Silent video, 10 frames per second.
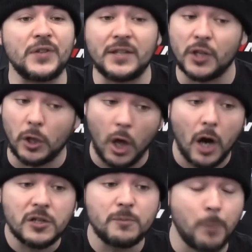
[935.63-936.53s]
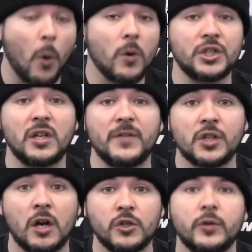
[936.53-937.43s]
Represents a large portion of this
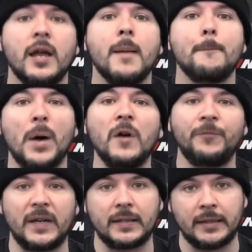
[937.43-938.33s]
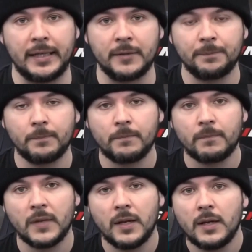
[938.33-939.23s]
country perfectly.
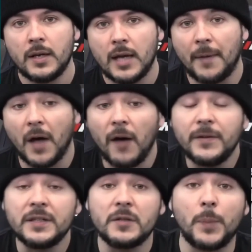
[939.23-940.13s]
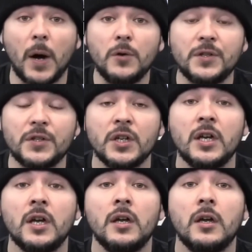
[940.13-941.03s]
And the Huffington Post,
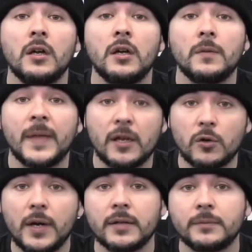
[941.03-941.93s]
they agree.